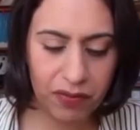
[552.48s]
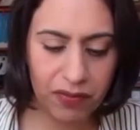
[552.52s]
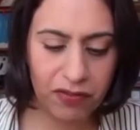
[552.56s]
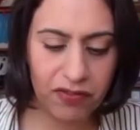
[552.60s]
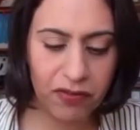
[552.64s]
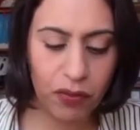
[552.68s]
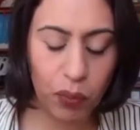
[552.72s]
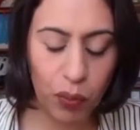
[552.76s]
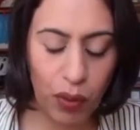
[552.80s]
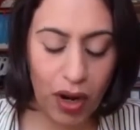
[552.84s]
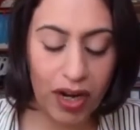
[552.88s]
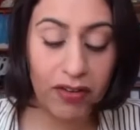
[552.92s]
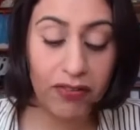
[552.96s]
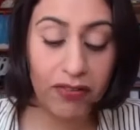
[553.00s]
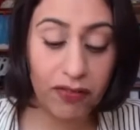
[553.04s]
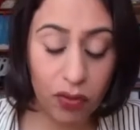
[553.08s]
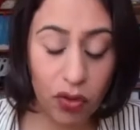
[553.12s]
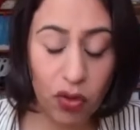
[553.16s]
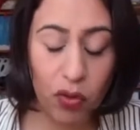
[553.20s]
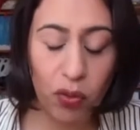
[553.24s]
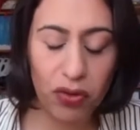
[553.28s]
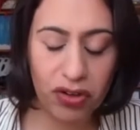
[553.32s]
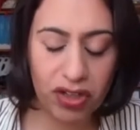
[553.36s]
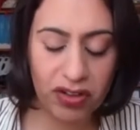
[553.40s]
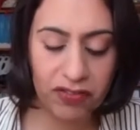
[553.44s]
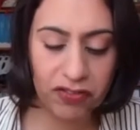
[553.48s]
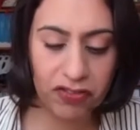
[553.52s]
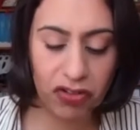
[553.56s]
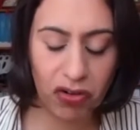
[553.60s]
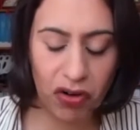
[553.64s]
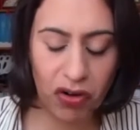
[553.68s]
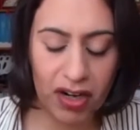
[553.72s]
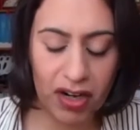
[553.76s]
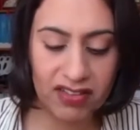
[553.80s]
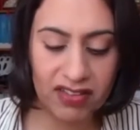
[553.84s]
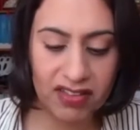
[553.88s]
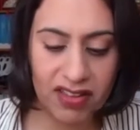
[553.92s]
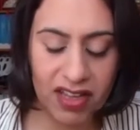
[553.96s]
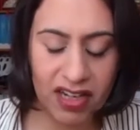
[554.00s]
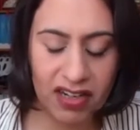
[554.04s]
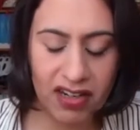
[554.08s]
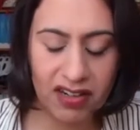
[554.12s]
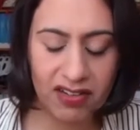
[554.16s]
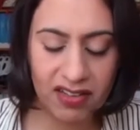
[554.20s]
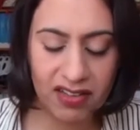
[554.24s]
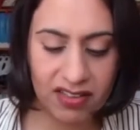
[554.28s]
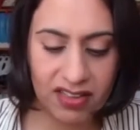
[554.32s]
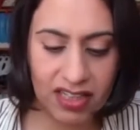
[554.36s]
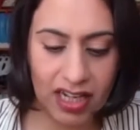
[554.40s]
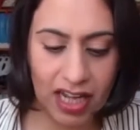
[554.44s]
way forward of trying to then
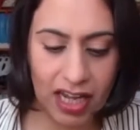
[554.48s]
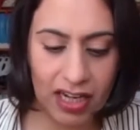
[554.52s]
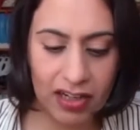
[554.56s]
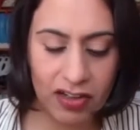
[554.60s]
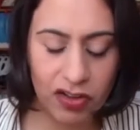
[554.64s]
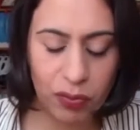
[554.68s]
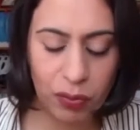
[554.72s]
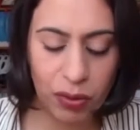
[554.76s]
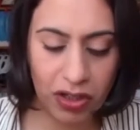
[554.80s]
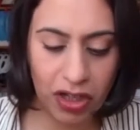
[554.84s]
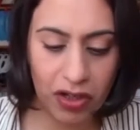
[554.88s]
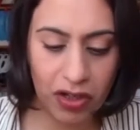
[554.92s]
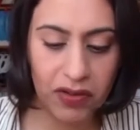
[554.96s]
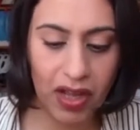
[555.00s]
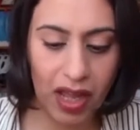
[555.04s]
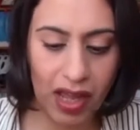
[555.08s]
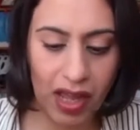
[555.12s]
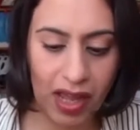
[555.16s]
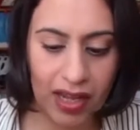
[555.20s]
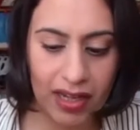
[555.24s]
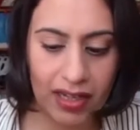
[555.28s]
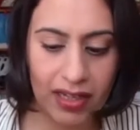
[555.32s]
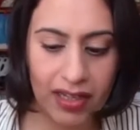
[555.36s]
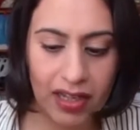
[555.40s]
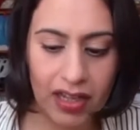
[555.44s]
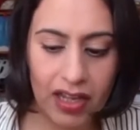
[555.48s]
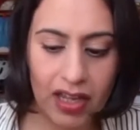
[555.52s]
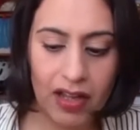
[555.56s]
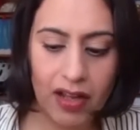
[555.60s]
understand, well, okay,